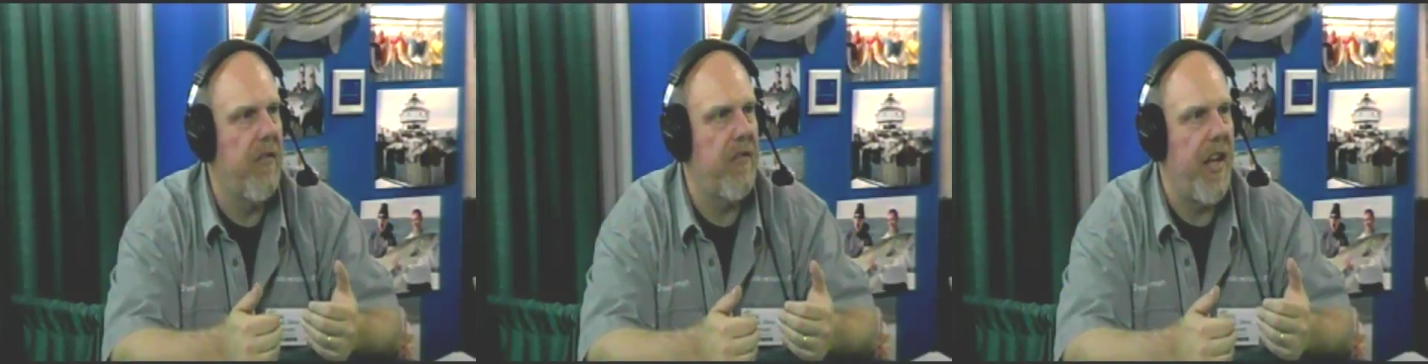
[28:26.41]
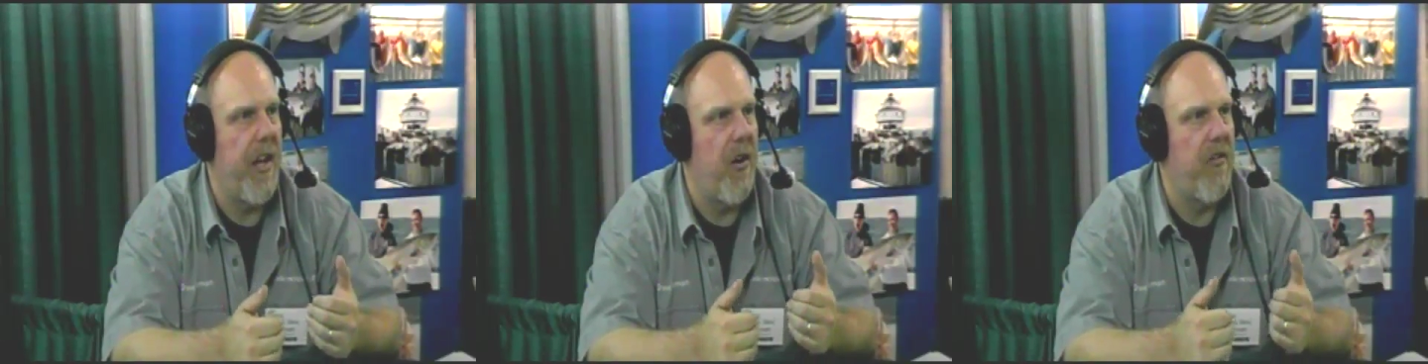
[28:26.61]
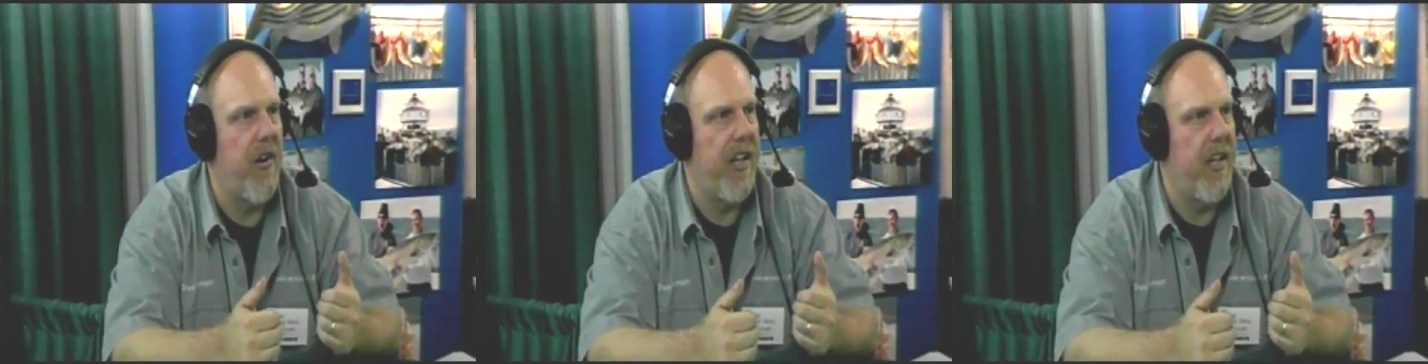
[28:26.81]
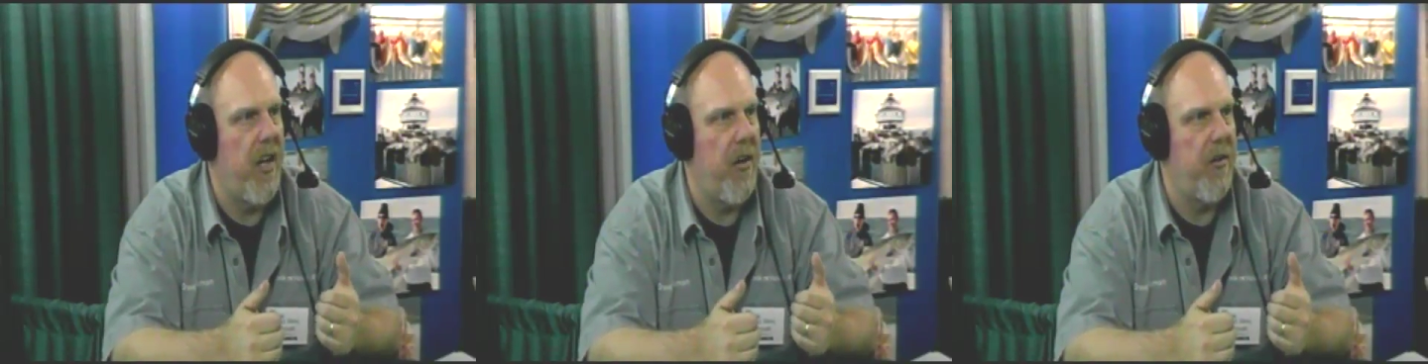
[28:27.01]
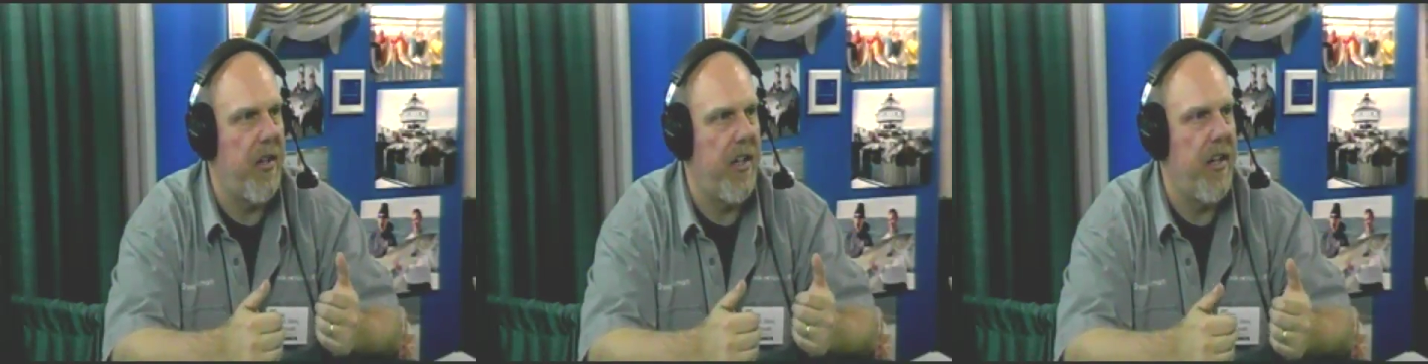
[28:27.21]
If they already
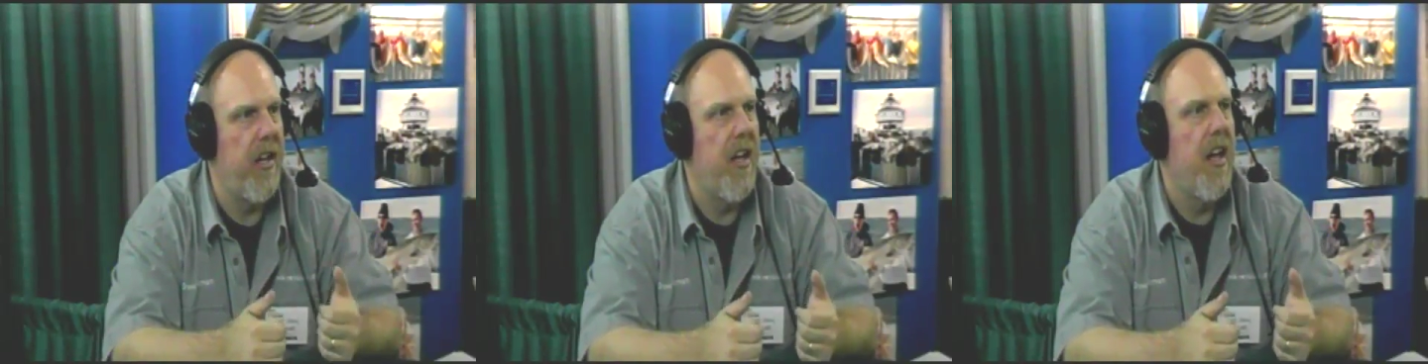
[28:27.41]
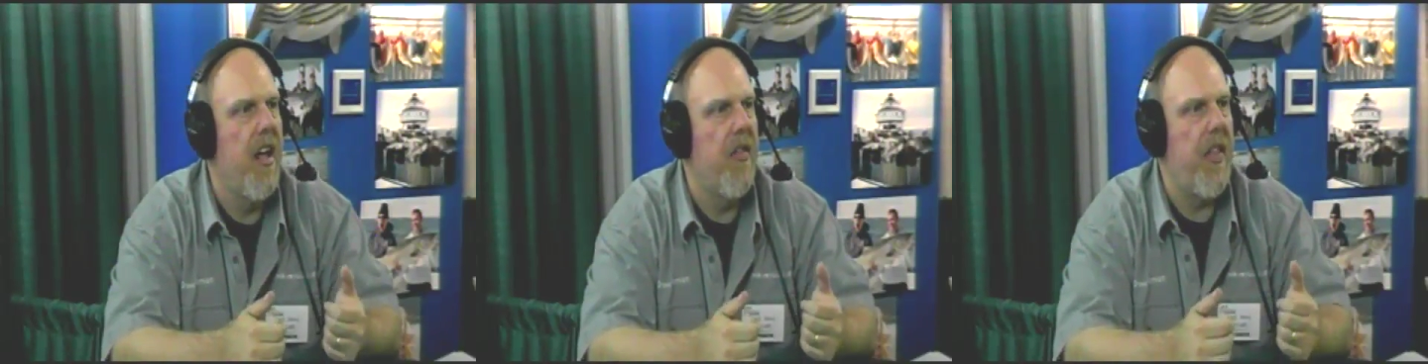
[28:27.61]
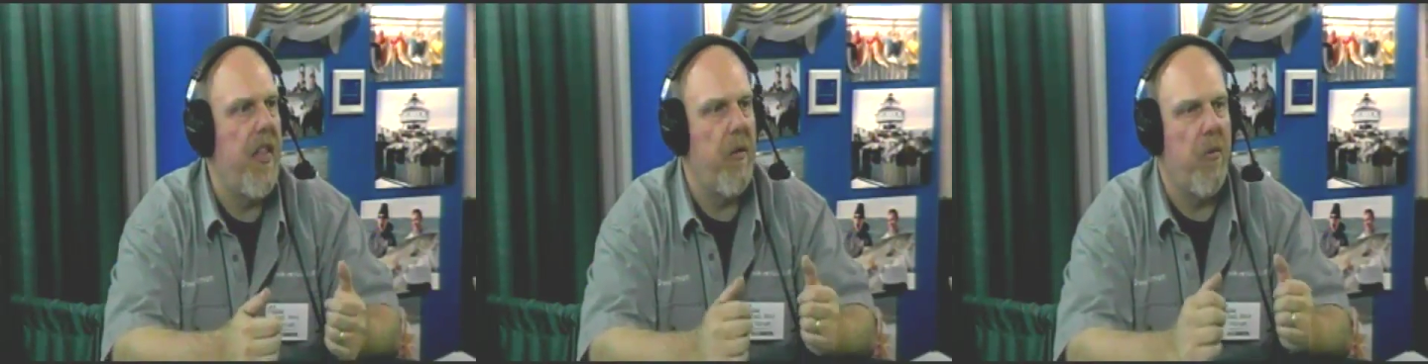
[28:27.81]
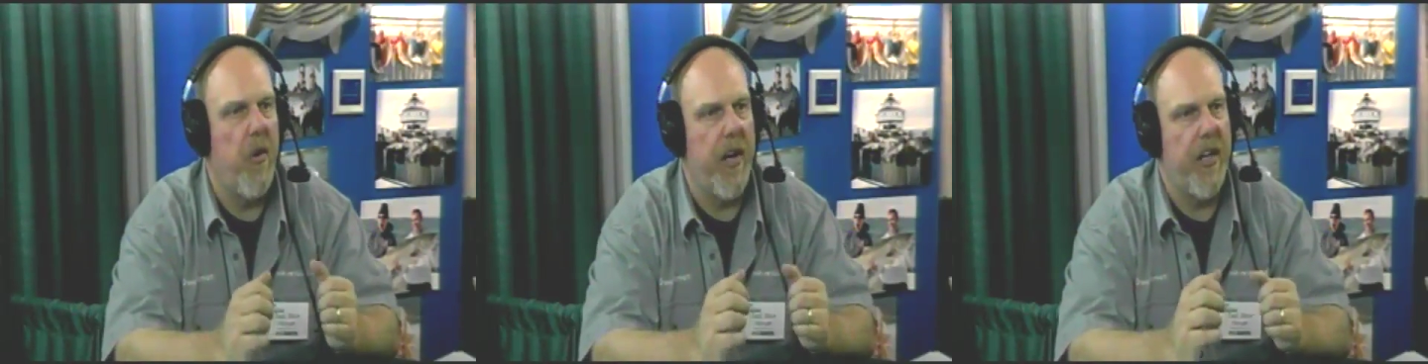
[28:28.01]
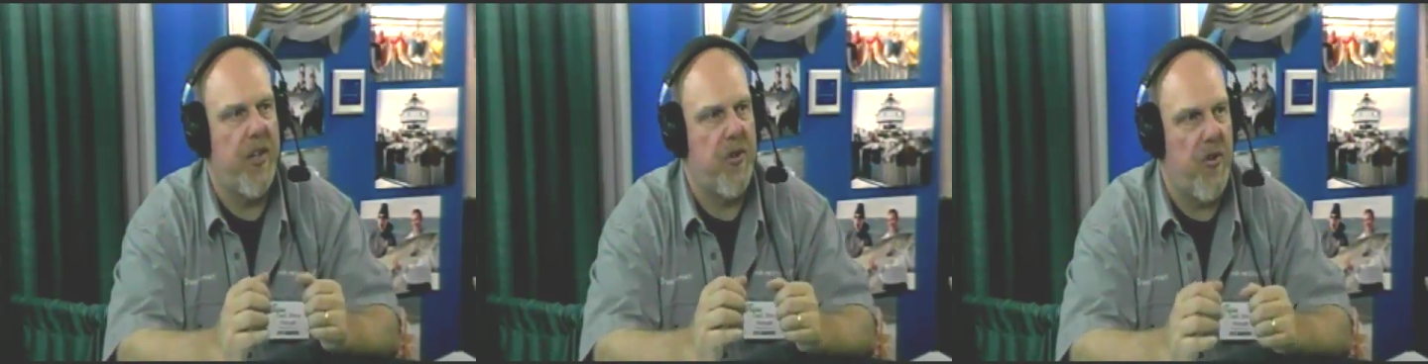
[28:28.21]
know that they
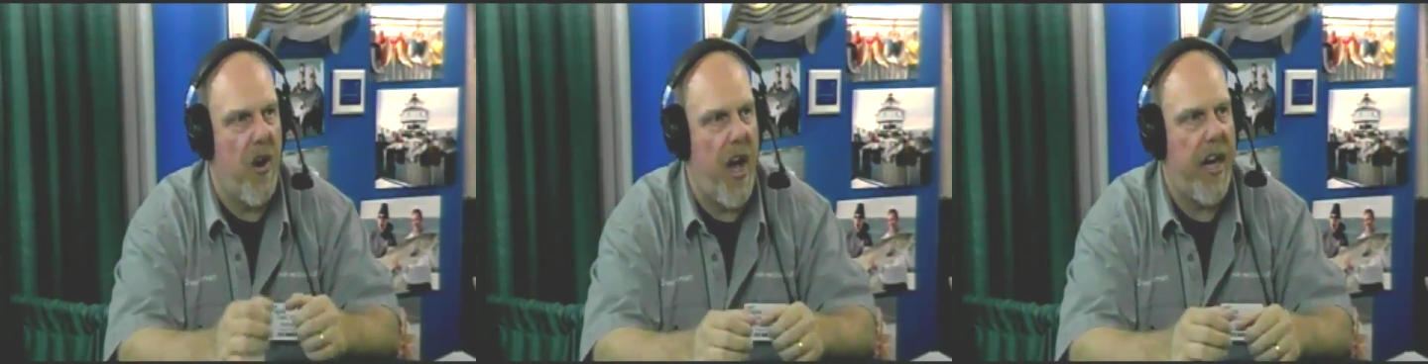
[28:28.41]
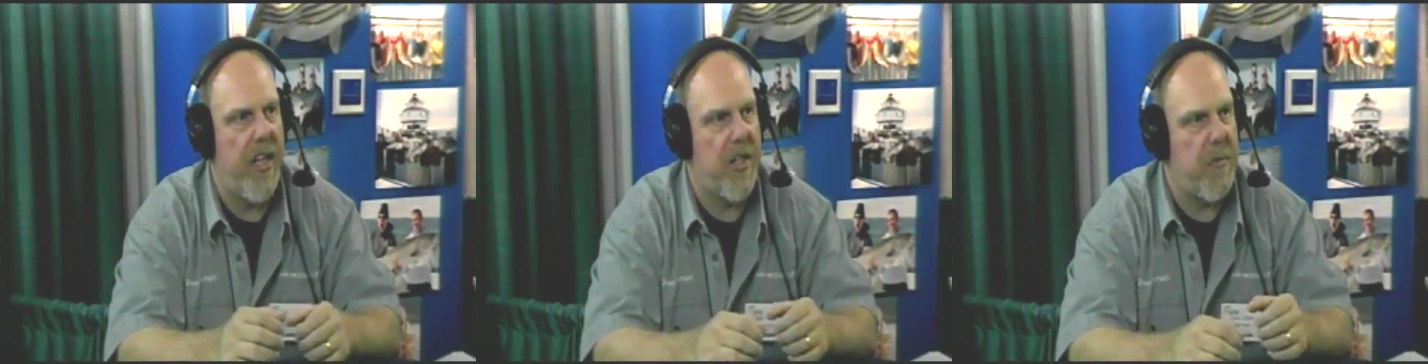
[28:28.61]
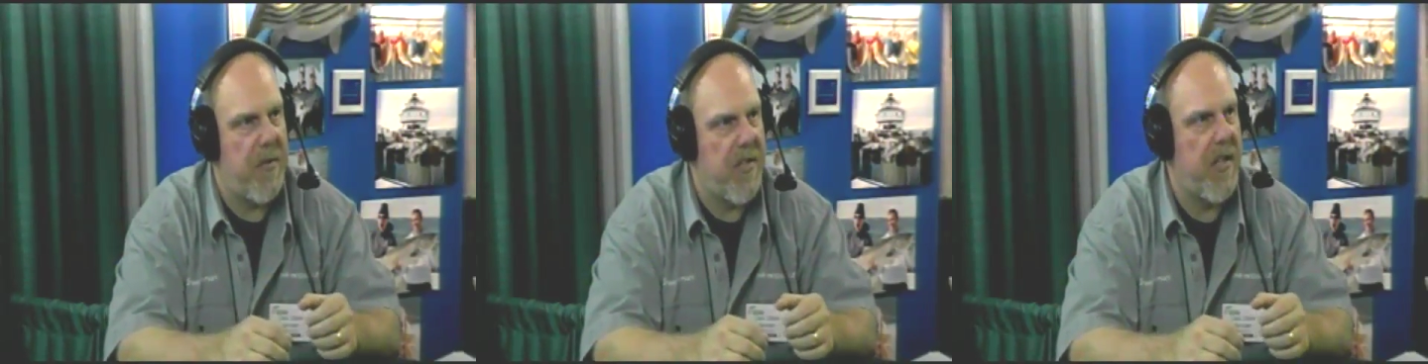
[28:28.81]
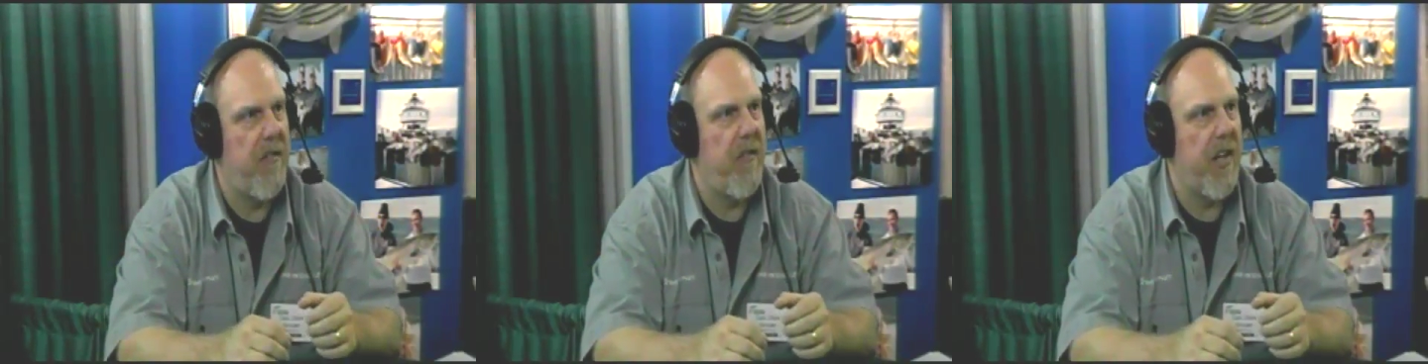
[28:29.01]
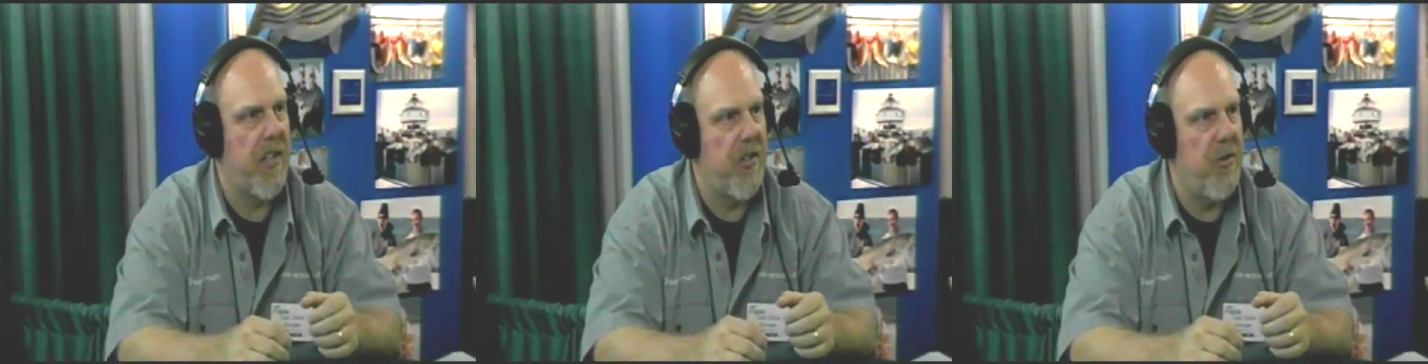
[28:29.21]
want to try a
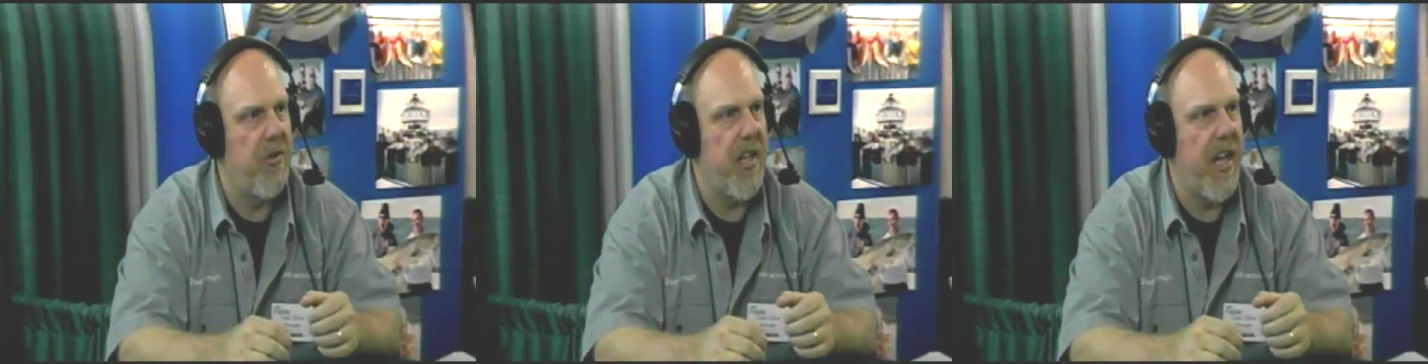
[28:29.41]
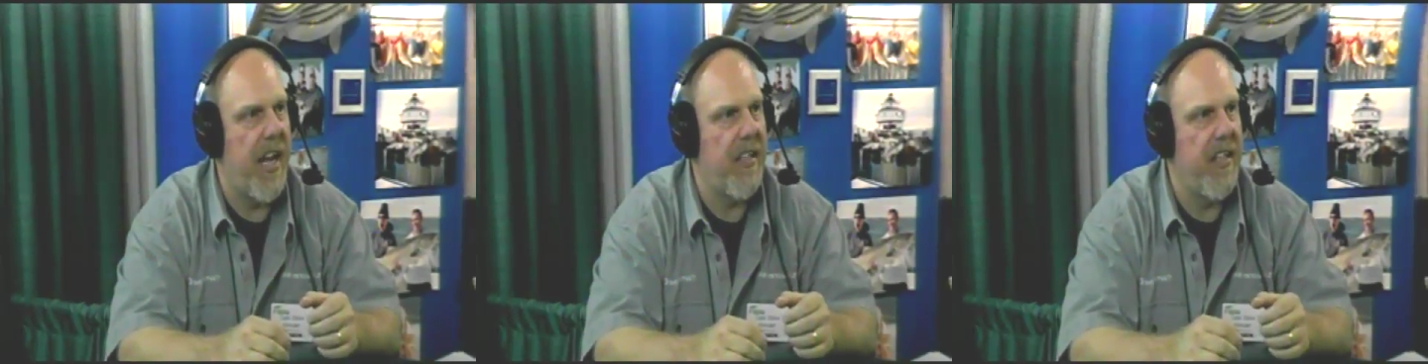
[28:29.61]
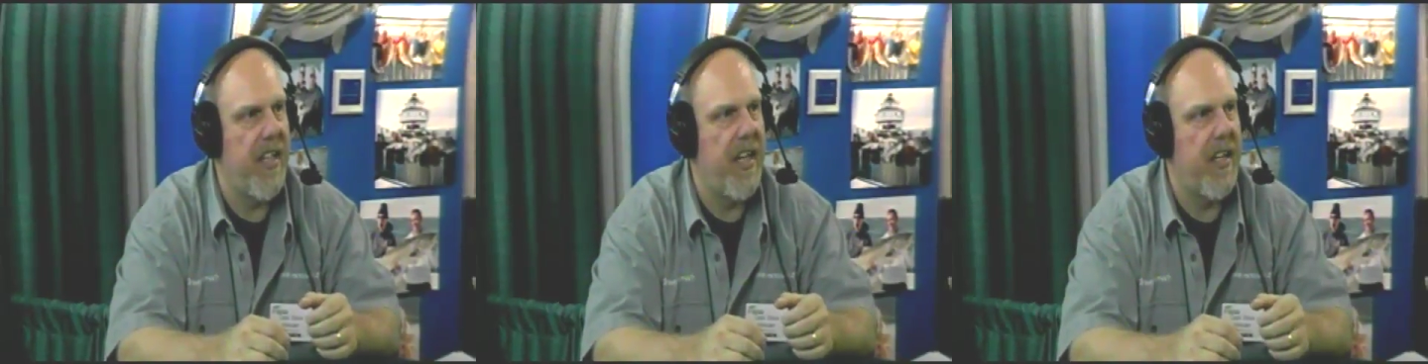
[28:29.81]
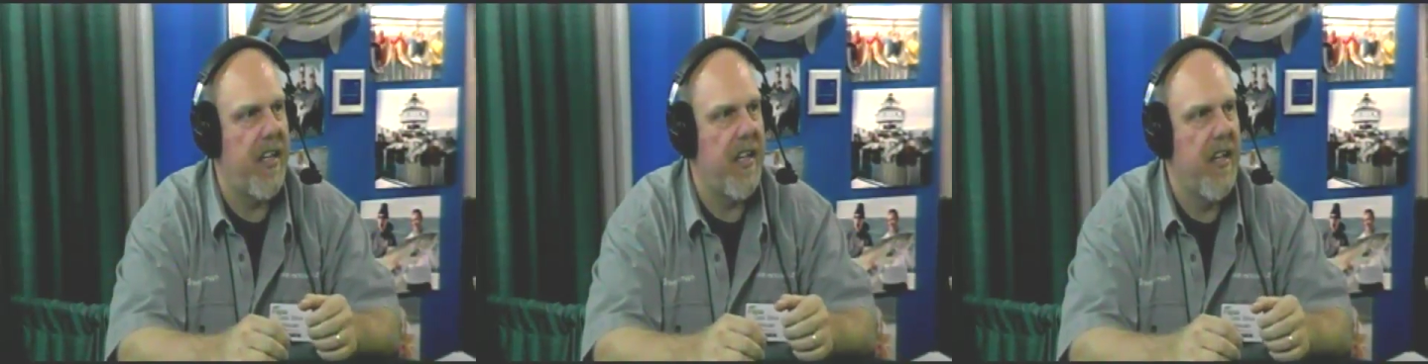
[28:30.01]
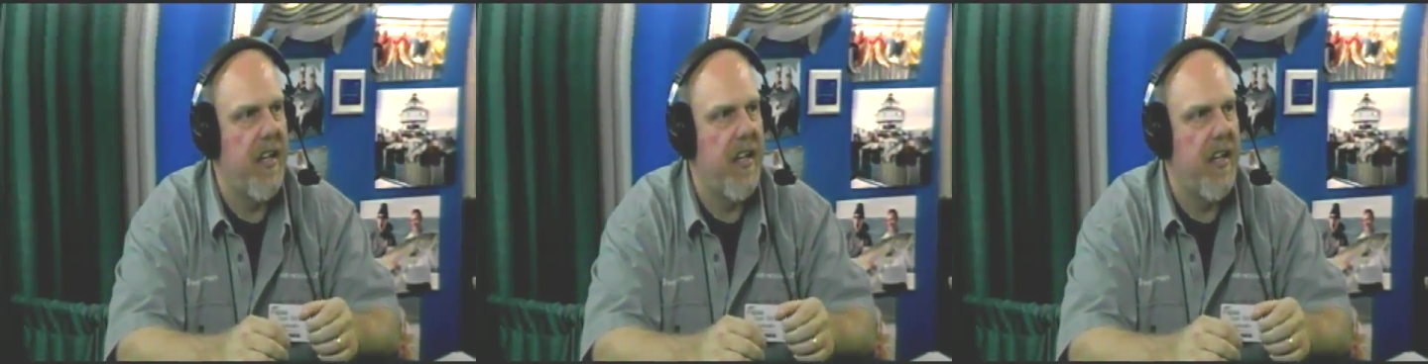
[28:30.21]
specific new technique,